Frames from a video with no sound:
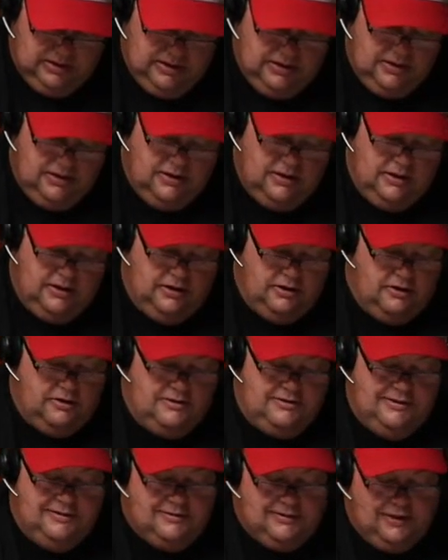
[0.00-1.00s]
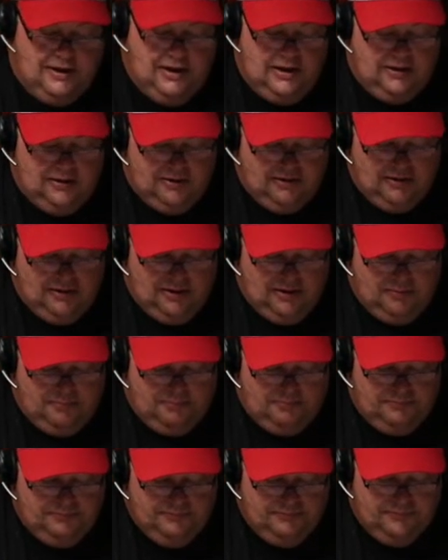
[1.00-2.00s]
And just like
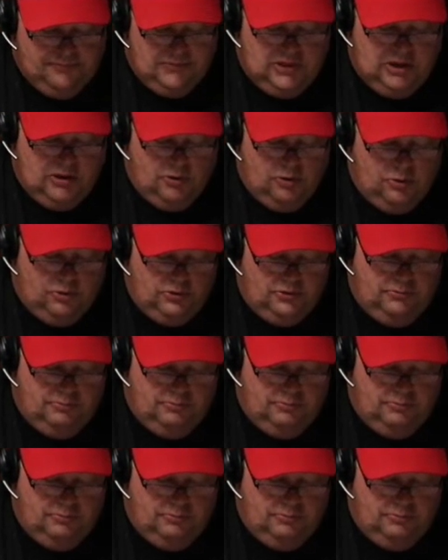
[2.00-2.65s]
the old